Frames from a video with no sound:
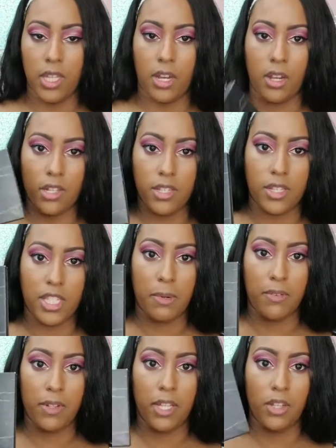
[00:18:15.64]
the Anastasia
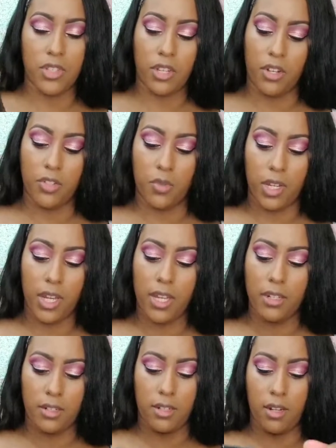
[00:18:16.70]
Beverly Hills Contour Kit.